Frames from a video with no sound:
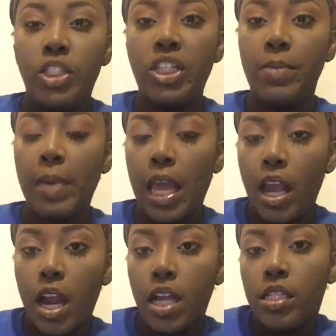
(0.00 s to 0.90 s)
cheap
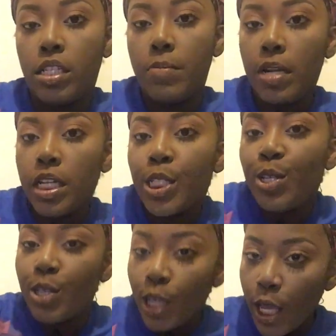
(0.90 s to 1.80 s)
hair, similar to
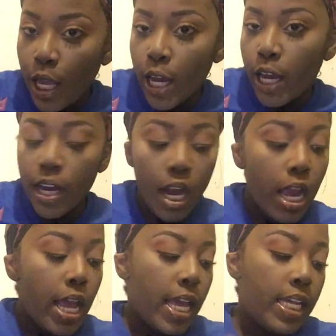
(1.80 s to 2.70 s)
good hair.
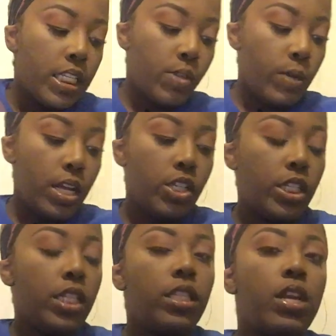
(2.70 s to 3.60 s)
It's
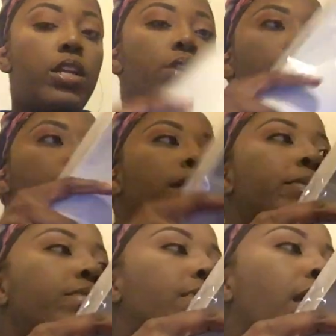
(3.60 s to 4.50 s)
330
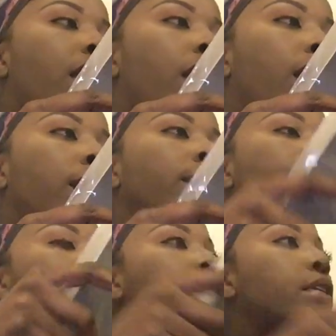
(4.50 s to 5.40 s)
grams of hair.
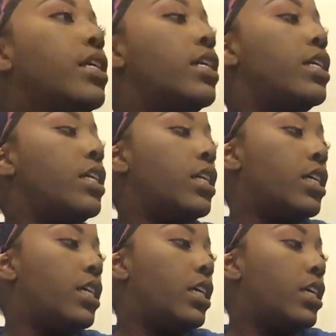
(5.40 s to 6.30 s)

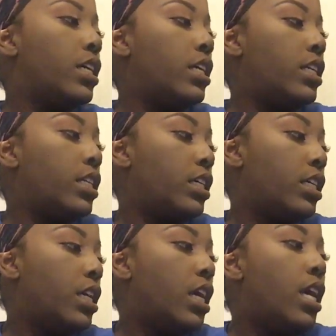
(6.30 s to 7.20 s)
And
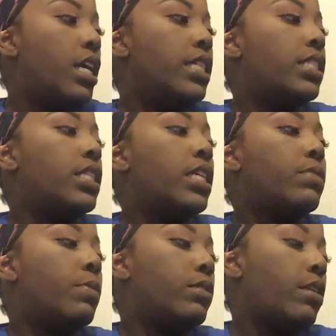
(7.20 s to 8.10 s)
it says
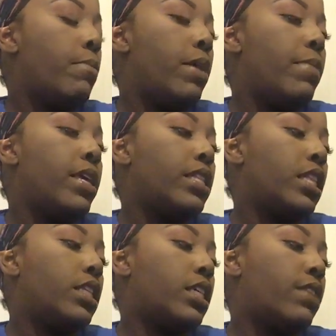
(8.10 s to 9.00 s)
supposed to mimic
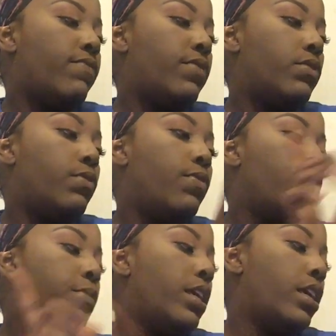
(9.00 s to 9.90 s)
the look and feel of
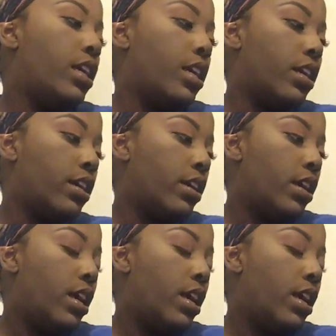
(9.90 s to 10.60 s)
human hair.